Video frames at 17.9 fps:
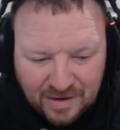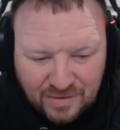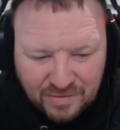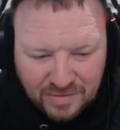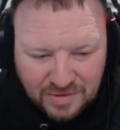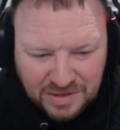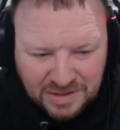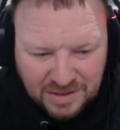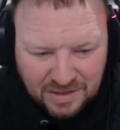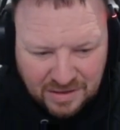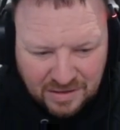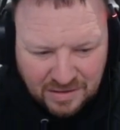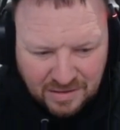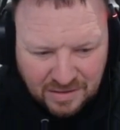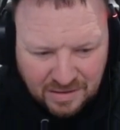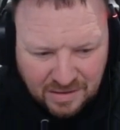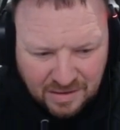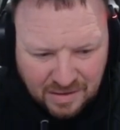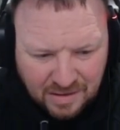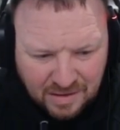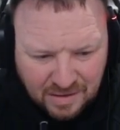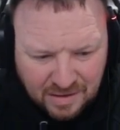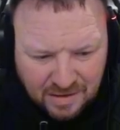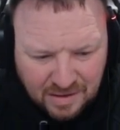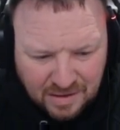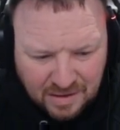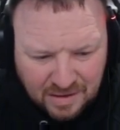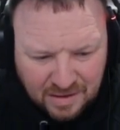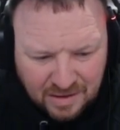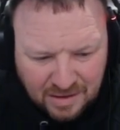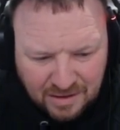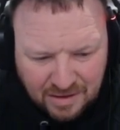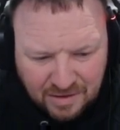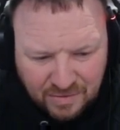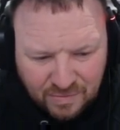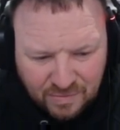Also,
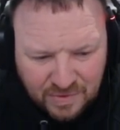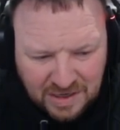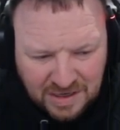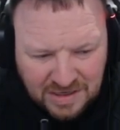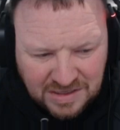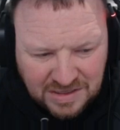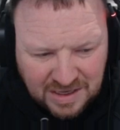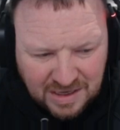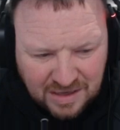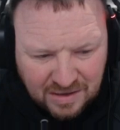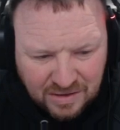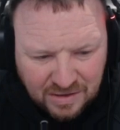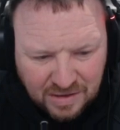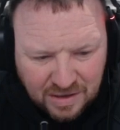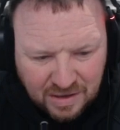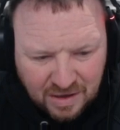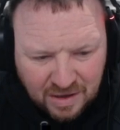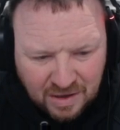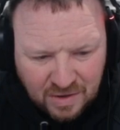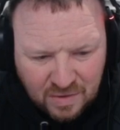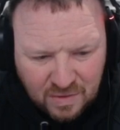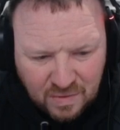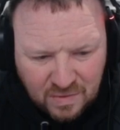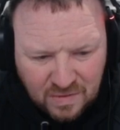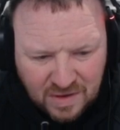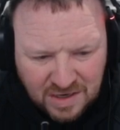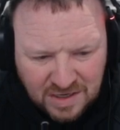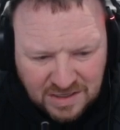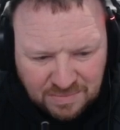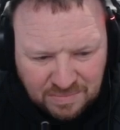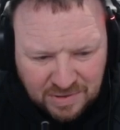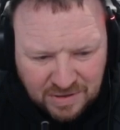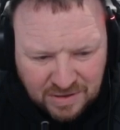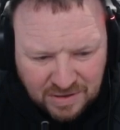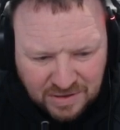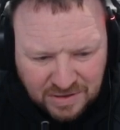we need to take a look at who this
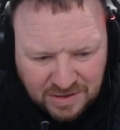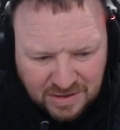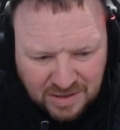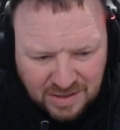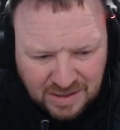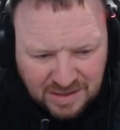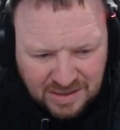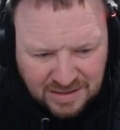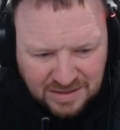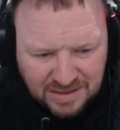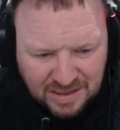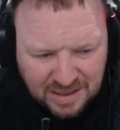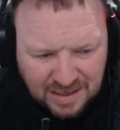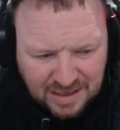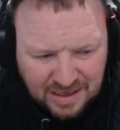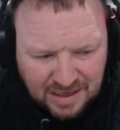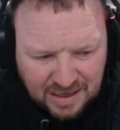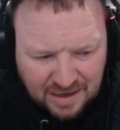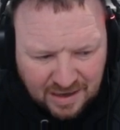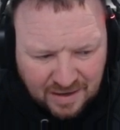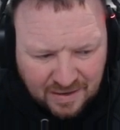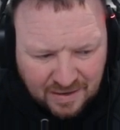person is here.